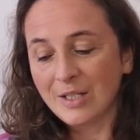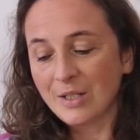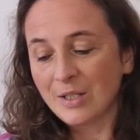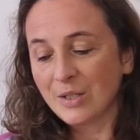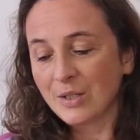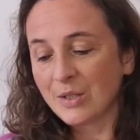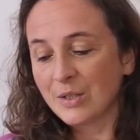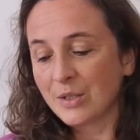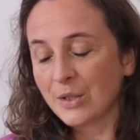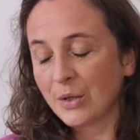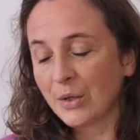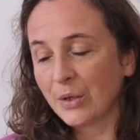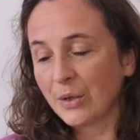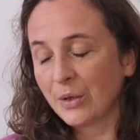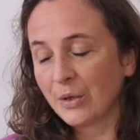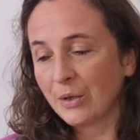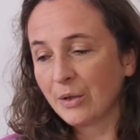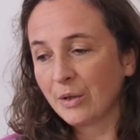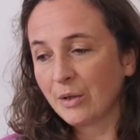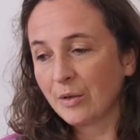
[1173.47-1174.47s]

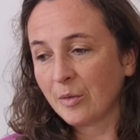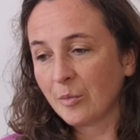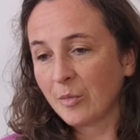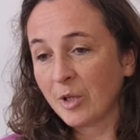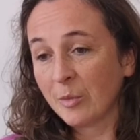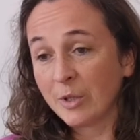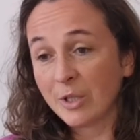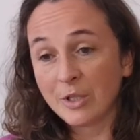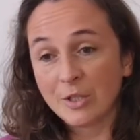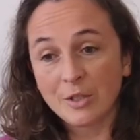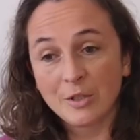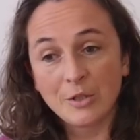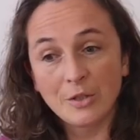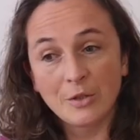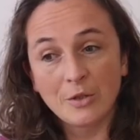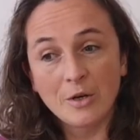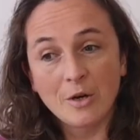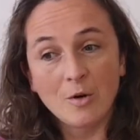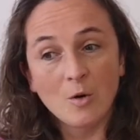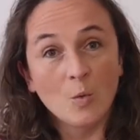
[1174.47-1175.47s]
So maybe I should
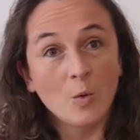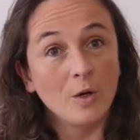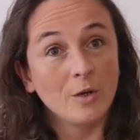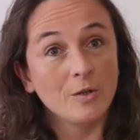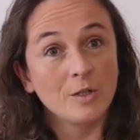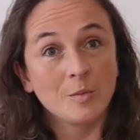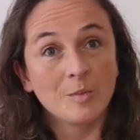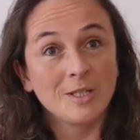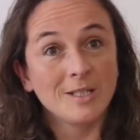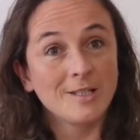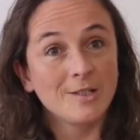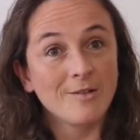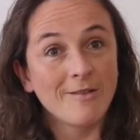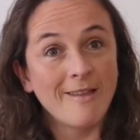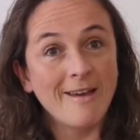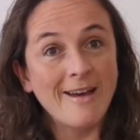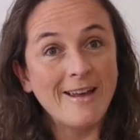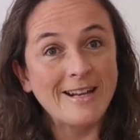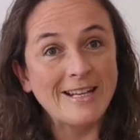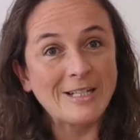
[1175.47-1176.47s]
do a whole workshop just on
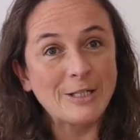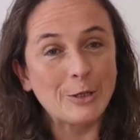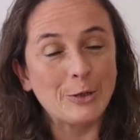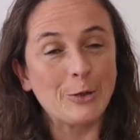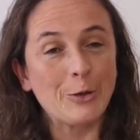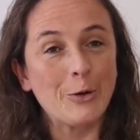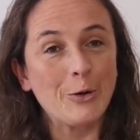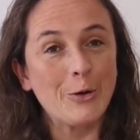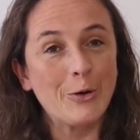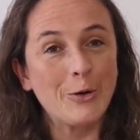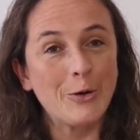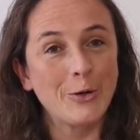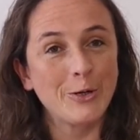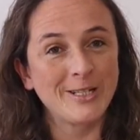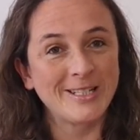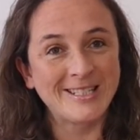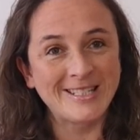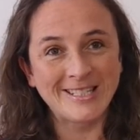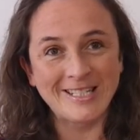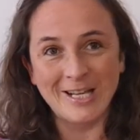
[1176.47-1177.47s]
that. I don't know,
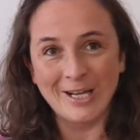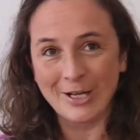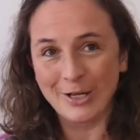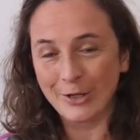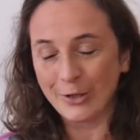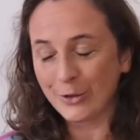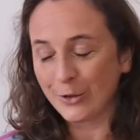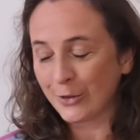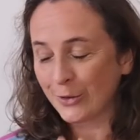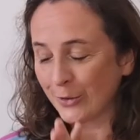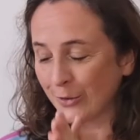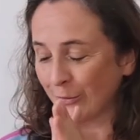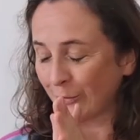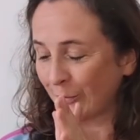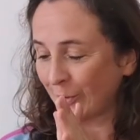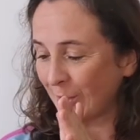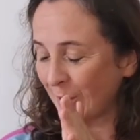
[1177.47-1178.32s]
instead of,